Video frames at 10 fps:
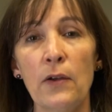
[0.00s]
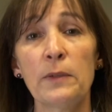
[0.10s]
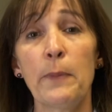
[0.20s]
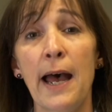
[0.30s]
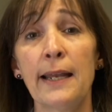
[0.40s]

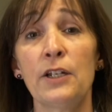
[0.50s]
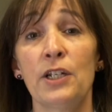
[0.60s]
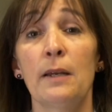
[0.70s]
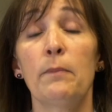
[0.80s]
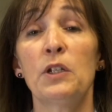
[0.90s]
close
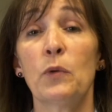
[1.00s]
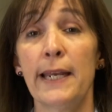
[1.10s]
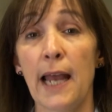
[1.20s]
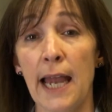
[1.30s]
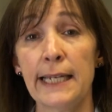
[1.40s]
partnership
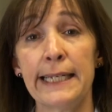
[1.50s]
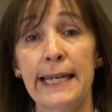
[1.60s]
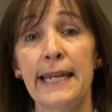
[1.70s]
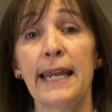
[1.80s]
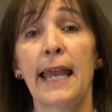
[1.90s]
between
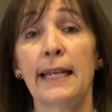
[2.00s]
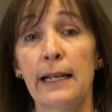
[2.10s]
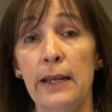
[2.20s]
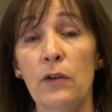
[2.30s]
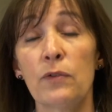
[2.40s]
IT and
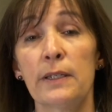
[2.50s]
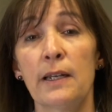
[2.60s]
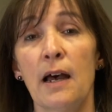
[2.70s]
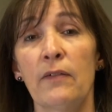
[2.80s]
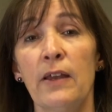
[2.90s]
clinical
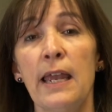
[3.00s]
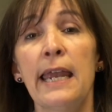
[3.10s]
staff